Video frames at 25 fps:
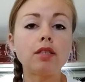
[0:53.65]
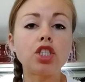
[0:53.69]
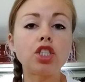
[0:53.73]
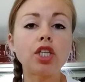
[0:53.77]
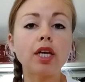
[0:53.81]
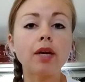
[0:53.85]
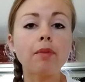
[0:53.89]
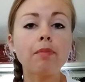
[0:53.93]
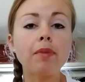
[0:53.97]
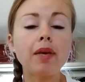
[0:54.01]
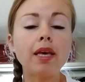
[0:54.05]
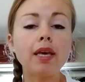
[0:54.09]

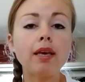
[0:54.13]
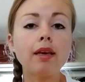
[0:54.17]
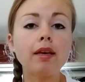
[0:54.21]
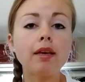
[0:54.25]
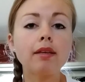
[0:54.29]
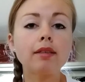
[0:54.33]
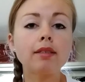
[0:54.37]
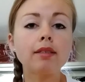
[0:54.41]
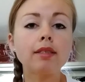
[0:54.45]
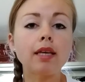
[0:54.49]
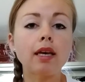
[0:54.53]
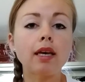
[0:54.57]

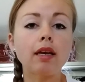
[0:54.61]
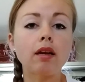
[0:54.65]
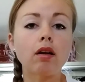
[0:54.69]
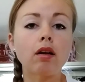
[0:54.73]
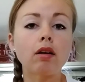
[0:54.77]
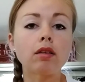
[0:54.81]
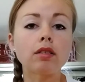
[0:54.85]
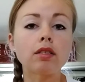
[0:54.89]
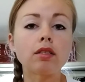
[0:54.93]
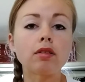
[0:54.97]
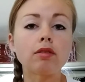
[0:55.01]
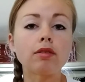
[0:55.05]
chickpeas and
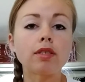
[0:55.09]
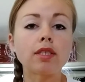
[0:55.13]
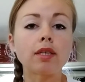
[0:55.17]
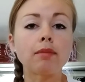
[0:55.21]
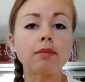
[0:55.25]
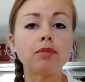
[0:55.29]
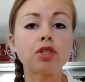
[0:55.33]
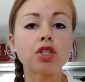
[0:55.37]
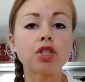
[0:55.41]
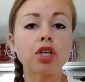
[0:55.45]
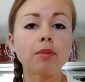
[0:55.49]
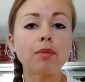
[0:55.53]
also
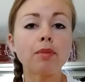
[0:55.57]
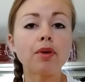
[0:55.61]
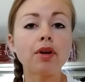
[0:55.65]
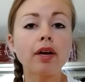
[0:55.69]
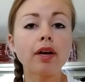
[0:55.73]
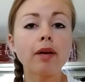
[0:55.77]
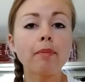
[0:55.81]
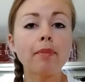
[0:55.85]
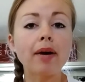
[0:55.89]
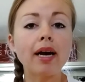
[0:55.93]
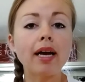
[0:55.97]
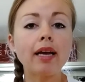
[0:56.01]
some
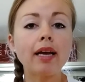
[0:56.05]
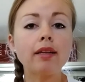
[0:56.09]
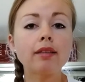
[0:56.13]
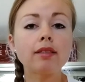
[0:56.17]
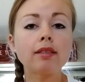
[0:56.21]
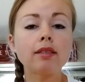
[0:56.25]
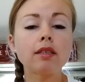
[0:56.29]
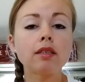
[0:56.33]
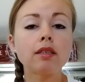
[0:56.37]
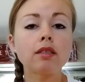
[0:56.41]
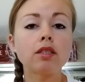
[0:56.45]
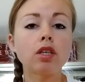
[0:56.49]
turmeric bites,